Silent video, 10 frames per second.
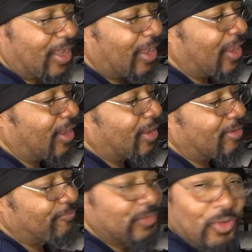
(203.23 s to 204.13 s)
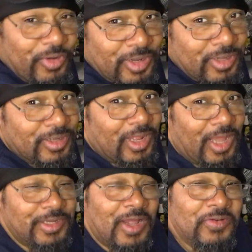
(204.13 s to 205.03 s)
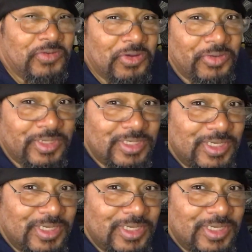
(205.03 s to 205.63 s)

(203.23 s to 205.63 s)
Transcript: uh, Florida, how y'all doing?